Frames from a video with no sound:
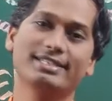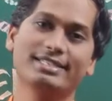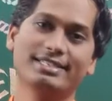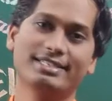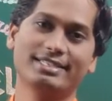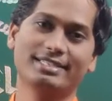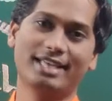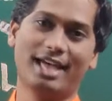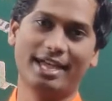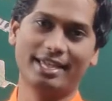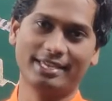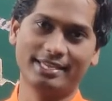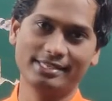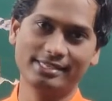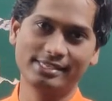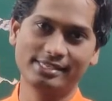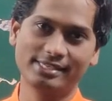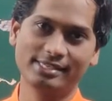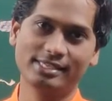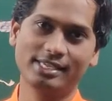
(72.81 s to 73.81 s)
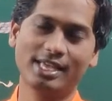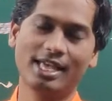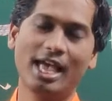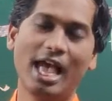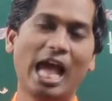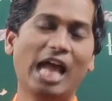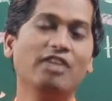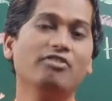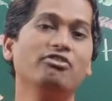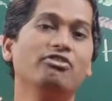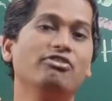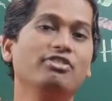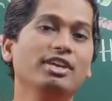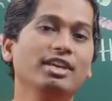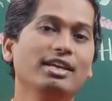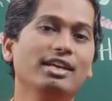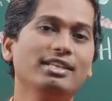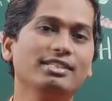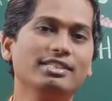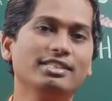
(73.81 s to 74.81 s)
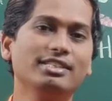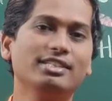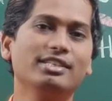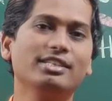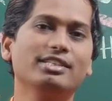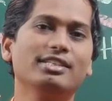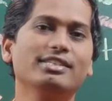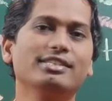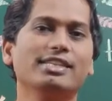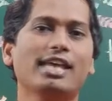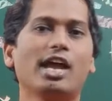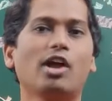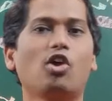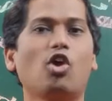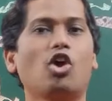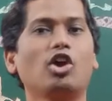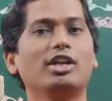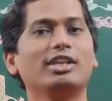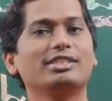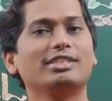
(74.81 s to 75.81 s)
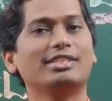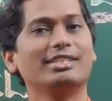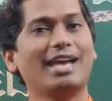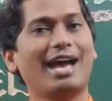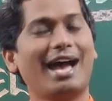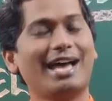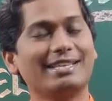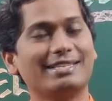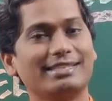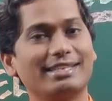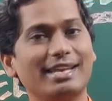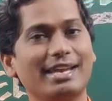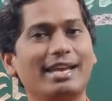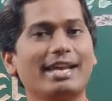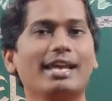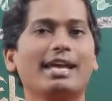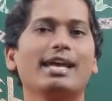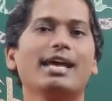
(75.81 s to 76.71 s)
science and we consider this ecology as an